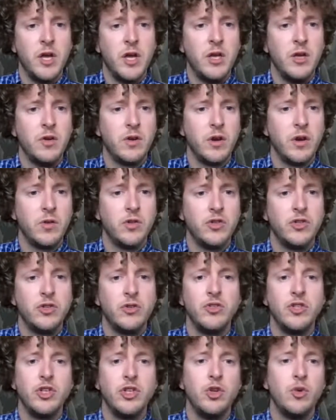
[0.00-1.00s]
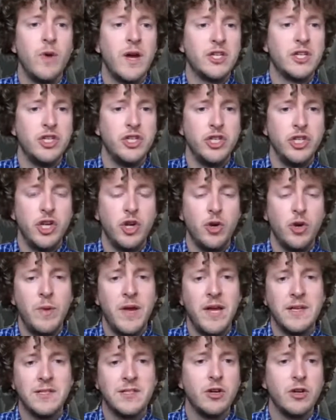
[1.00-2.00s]
you can always choose US
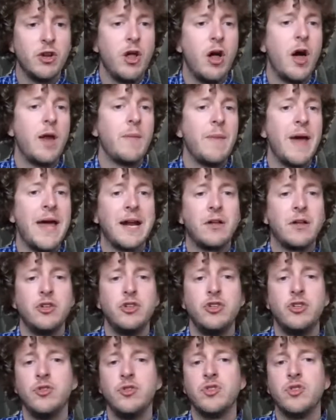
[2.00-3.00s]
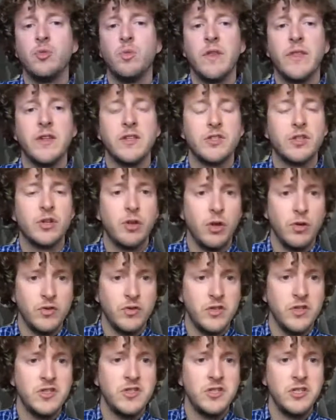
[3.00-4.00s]
Geobase and it'll automatically choose the one that's
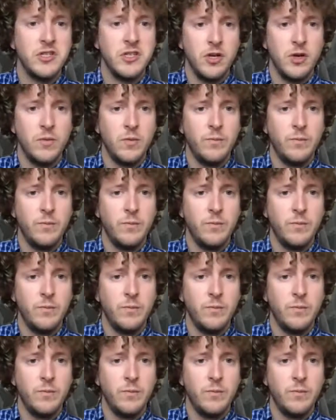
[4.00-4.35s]
closest to you.